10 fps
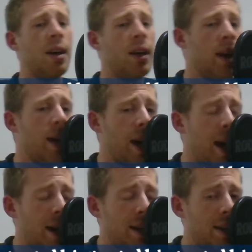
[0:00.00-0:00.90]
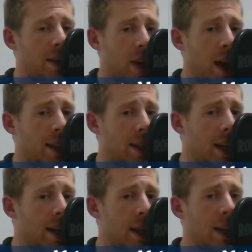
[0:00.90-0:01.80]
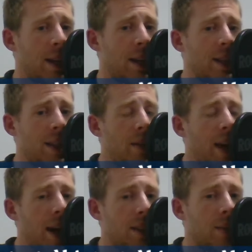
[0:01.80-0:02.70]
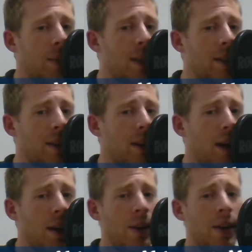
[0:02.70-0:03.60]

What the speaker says: Yes, that's it, said the Hatter with a sigh.